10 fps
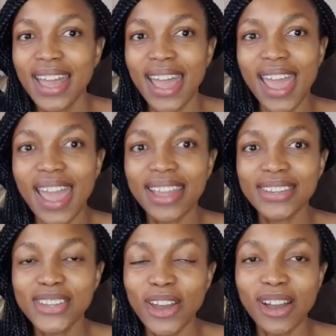and
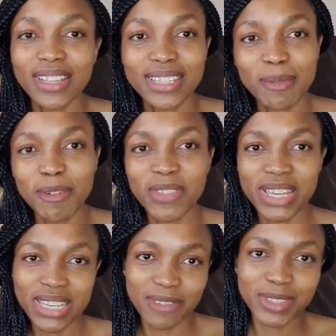yeah, some of the
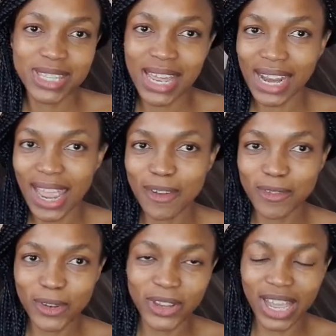tips that I have
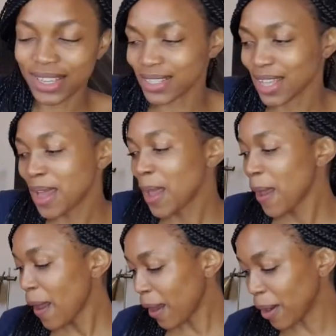for you guys.
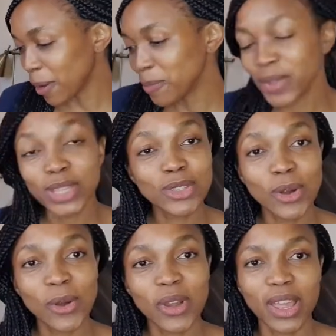
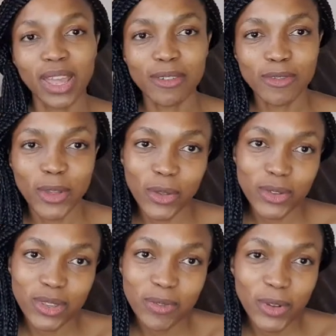So for
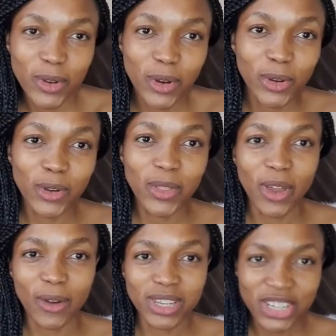those of you who don't know
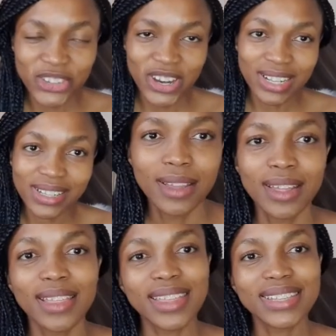the Otter Trail,
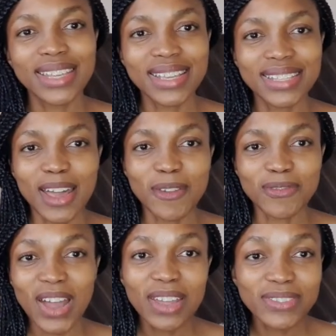this is a
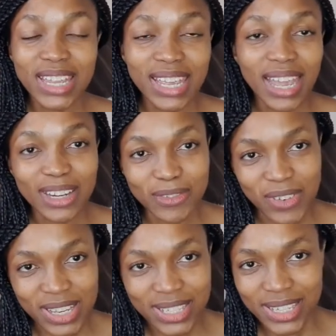5-day
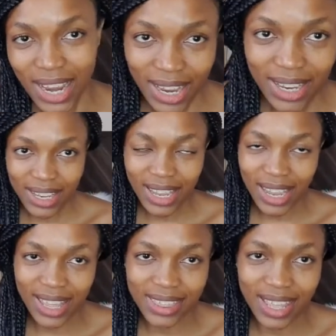adventure
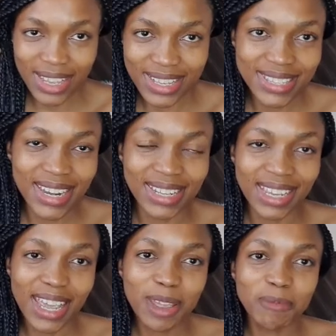in the Eastern
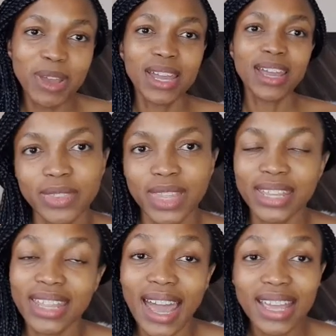Cape.
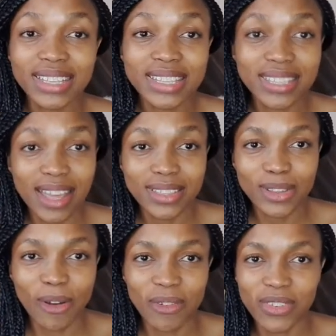The hike starts
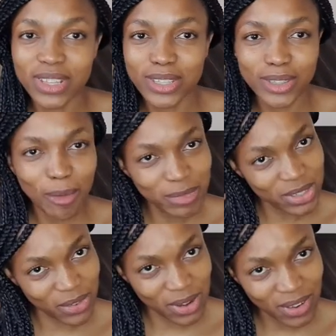off in Storms
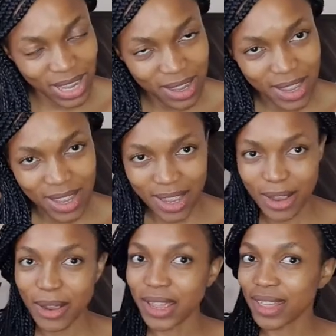River
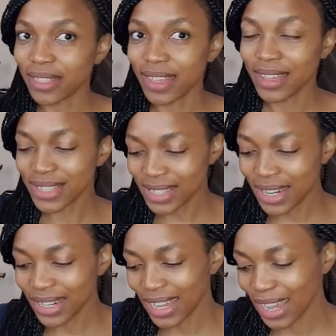in the Eastern
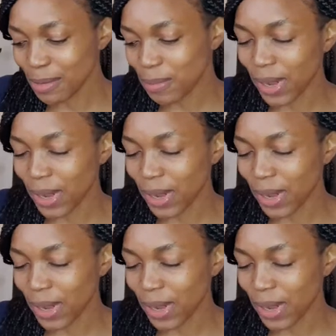Cape,